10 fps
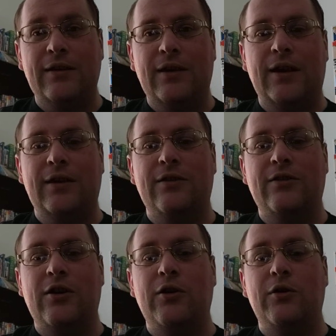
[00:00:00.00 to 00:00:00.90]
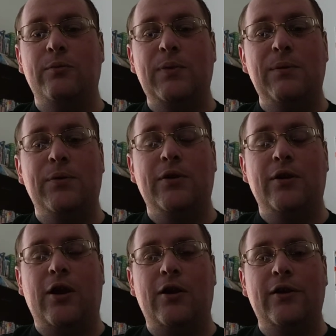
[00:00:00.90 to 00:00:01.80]
and so
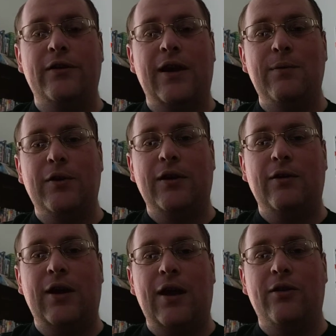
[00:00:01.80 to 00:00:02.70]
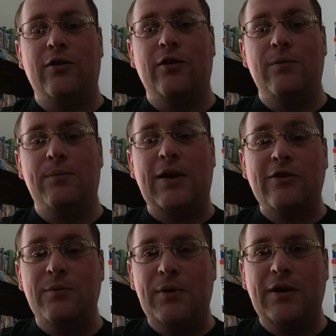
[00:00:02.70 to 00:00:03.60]
people aren't able to gather the
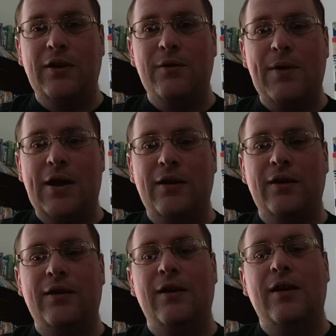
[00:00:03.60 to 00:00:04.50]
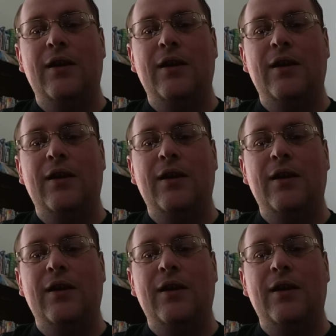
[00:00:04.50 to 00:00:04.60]
best opinion about it